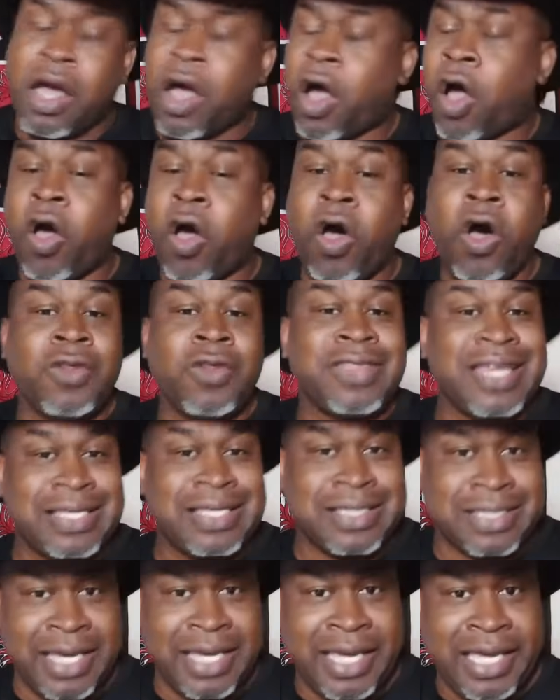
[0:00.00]
All
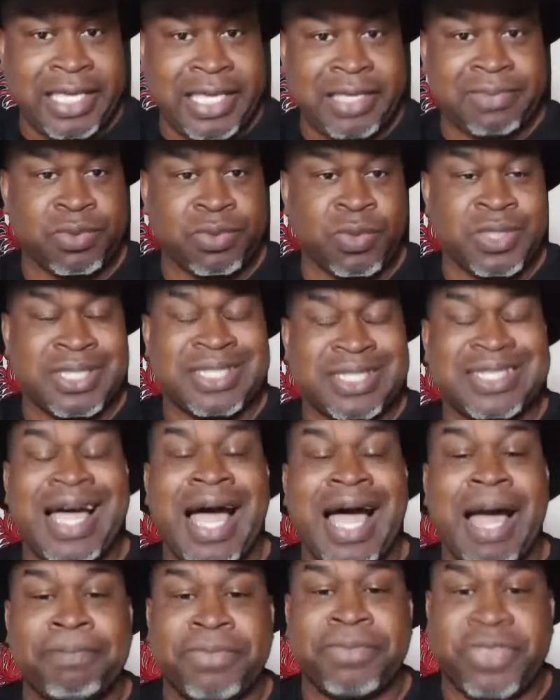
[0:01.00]
these teams was
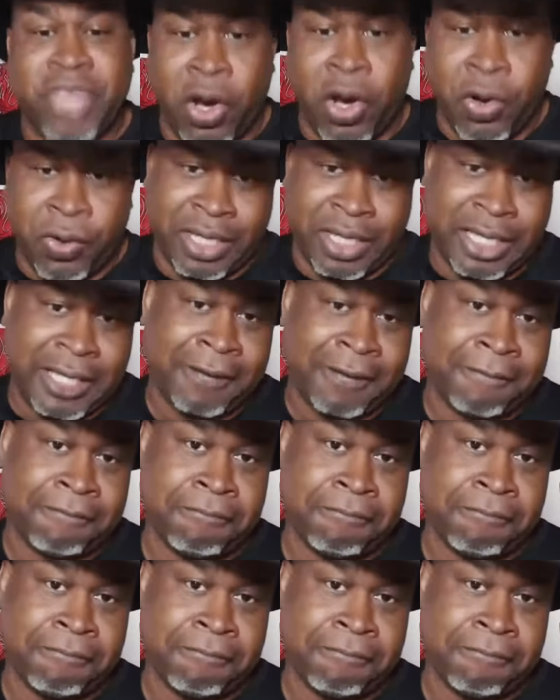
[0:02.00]
top 30